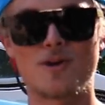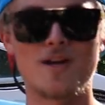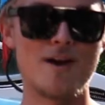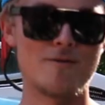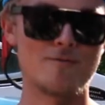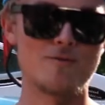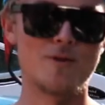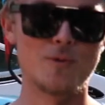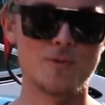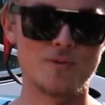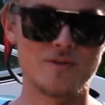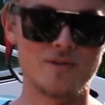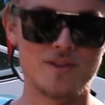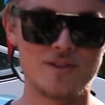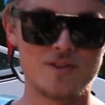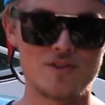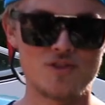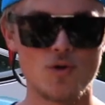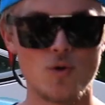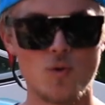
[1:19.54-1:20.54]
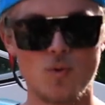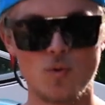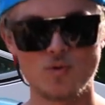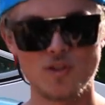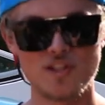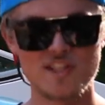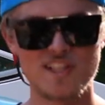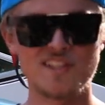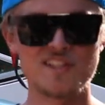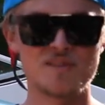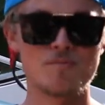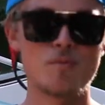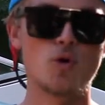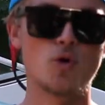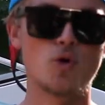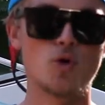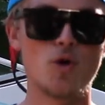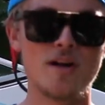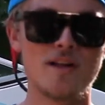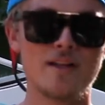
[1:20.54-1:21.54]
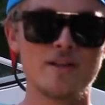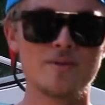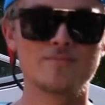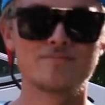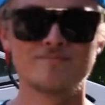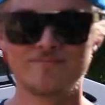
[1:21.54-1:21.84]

we're gonna have fun with it. So let's get this motor running.